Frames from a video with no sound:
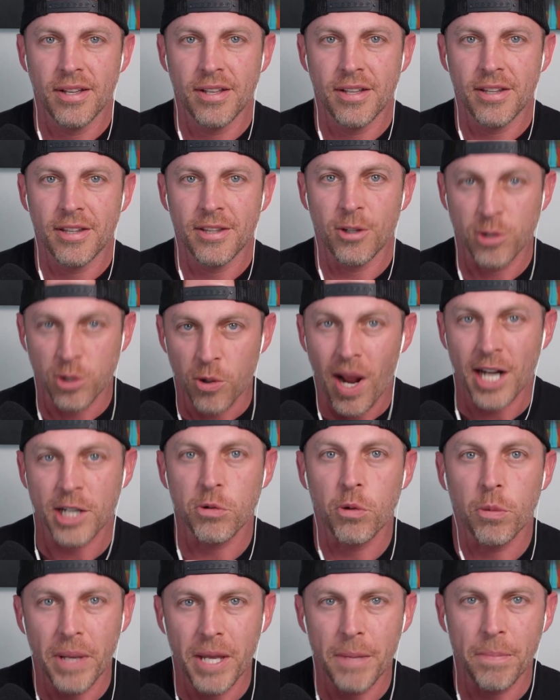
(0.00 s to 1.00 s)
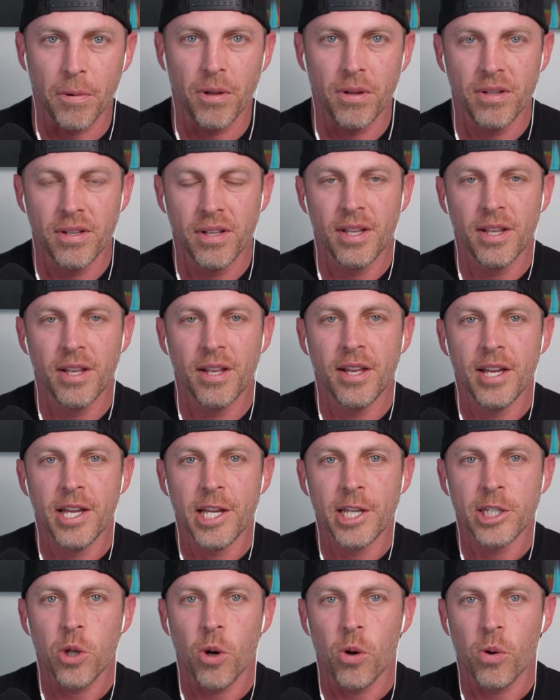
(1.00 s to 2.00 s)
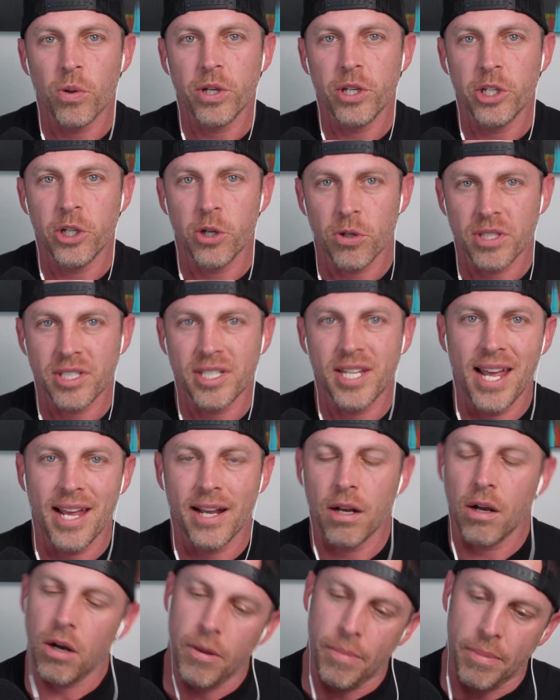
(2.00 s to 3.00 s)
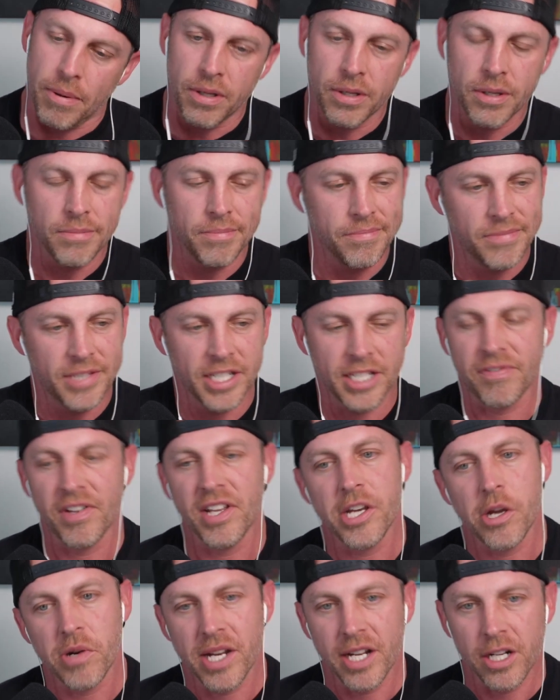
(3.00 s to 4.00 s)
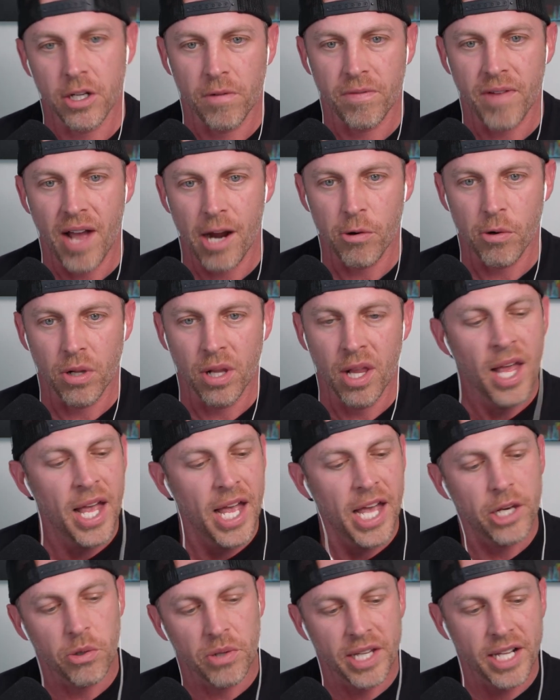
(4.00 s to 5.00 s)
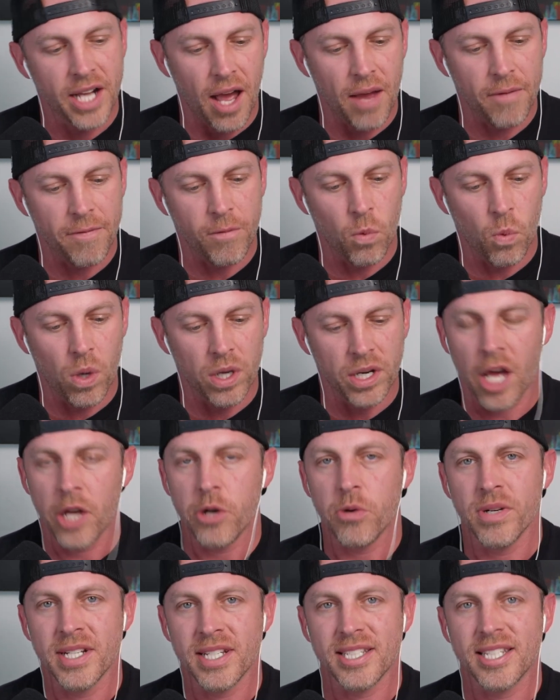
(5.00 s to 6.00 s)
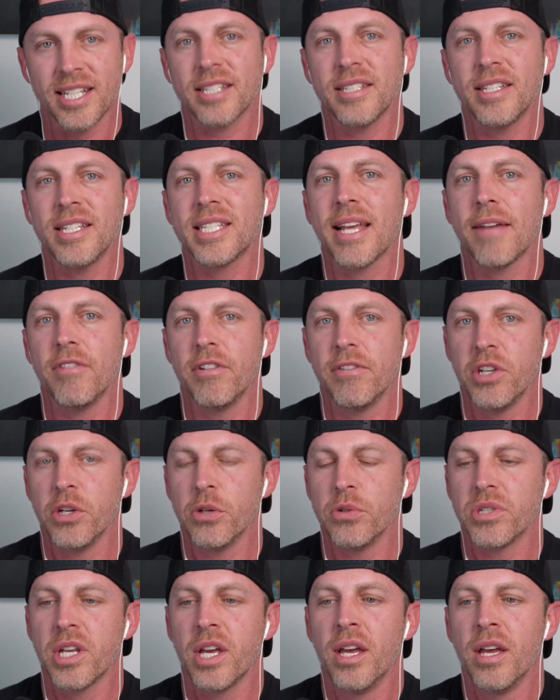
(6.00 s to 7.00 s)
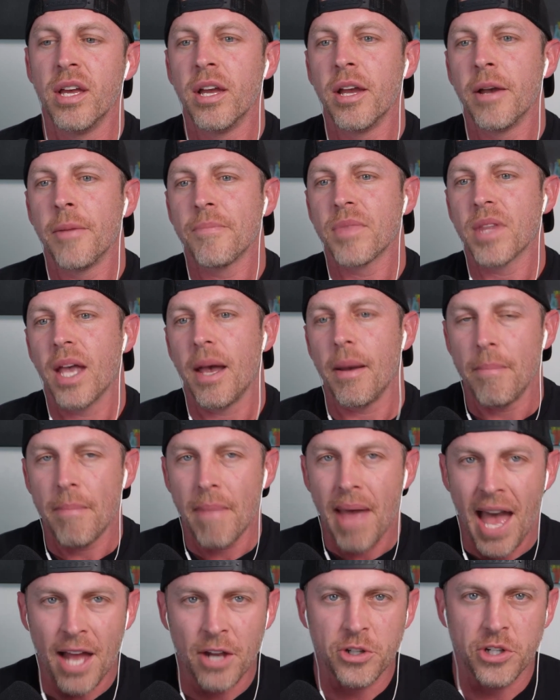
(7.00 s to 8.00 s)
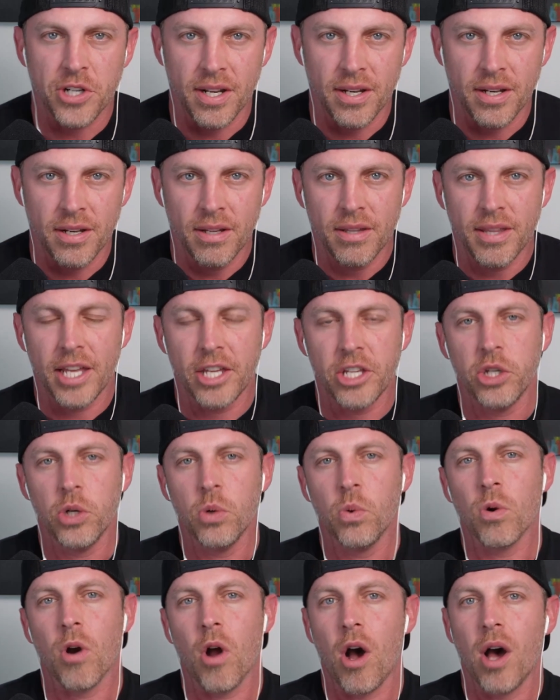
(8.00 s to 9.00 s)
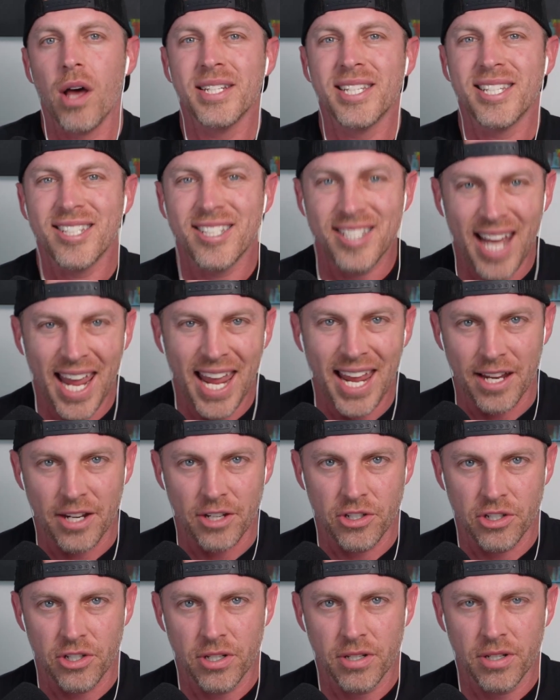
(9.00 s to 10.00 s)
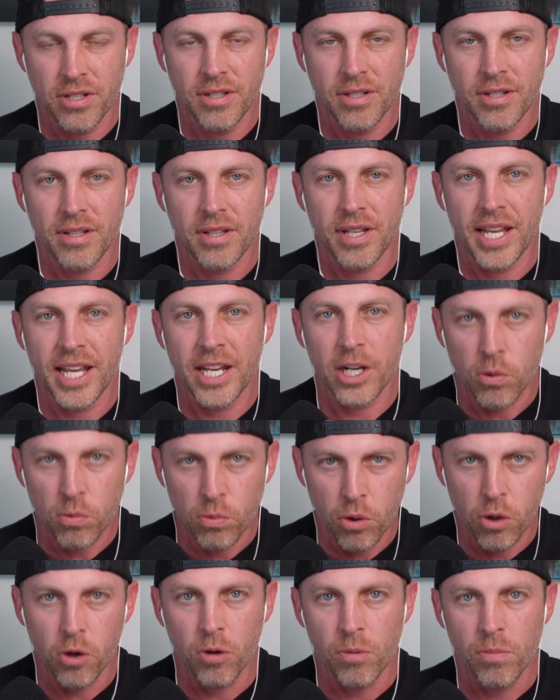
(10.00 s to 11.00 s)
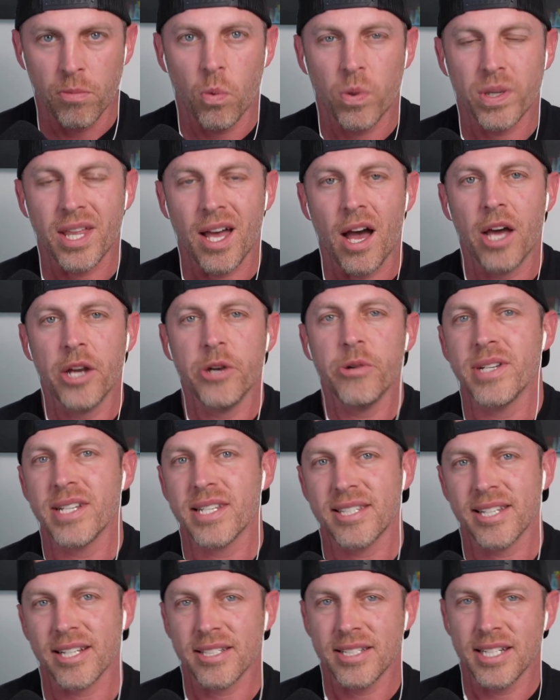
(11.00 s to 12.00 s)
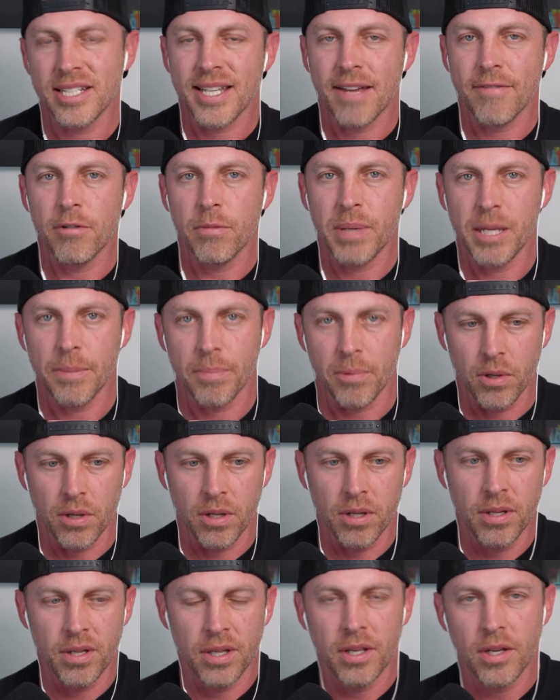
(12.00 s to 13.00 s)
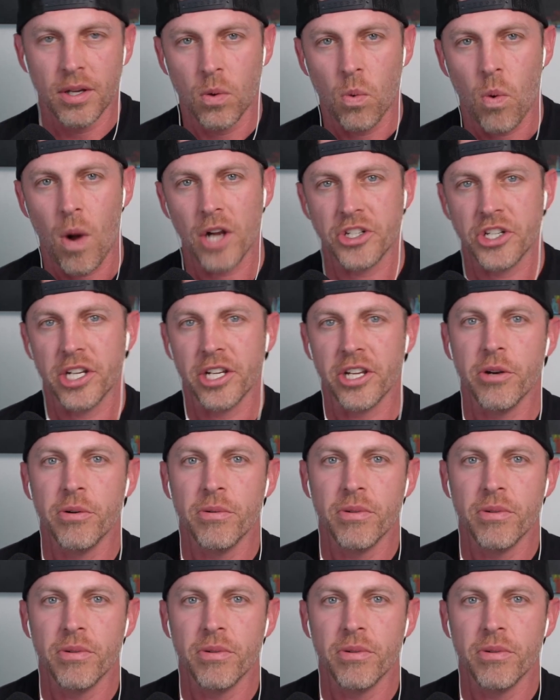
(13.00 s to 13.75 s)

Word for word: Those are actual people. So you're saying, oh, this video didn't go viral. It only got 167 views. Imagine that you were on stage in a room with 167 people watching you.